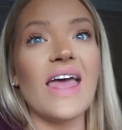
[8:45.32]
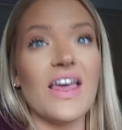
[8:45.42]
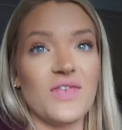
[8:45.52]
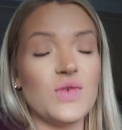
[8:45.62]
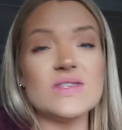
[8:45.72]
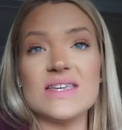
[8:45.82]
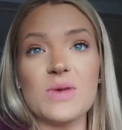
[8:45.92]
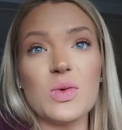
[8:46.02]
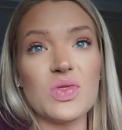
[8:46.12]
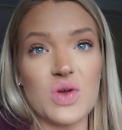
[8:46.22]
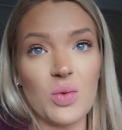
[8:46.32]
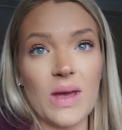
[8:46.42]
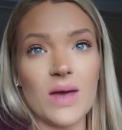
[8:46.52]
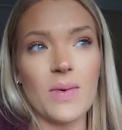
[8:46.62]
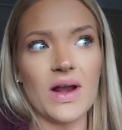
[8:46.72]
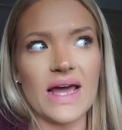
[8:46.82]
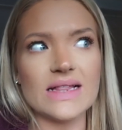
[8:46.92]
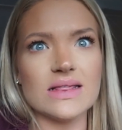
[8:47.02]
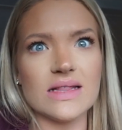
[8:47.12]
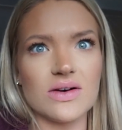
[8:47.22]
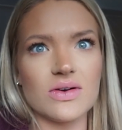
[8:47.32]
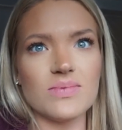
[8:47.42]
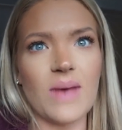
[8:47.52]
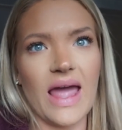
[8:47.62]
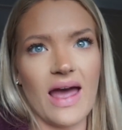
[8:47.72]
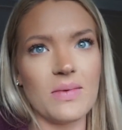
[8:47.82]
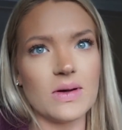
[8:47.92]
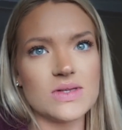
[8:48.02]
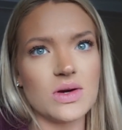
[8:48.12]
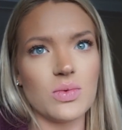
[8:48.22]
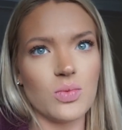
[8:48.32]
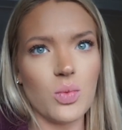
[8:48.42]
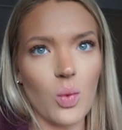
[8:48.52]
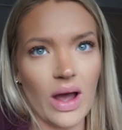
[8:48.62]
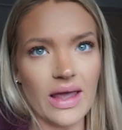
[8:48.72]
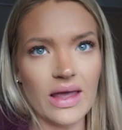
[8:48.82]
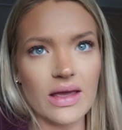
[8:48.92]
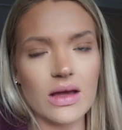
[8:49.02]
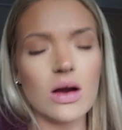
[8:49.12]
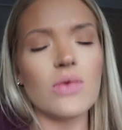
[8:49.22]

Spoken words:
if you see me with no makeup on, I literally, my eyebrows are white.